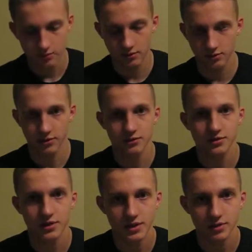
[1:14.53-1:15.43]

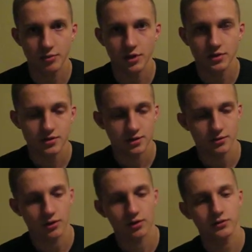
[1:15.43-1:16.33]
the dead branch that we
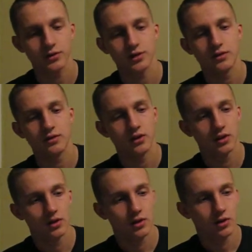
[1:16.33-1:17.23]
harvested
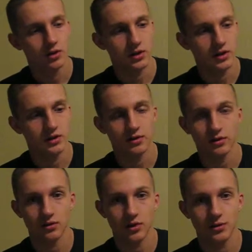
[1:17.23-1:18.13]
in
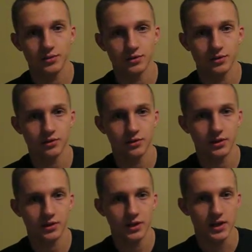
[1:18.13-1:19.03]
episode
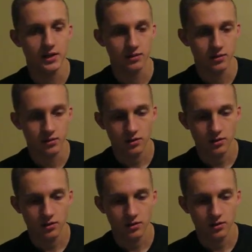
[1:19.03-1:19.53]
10,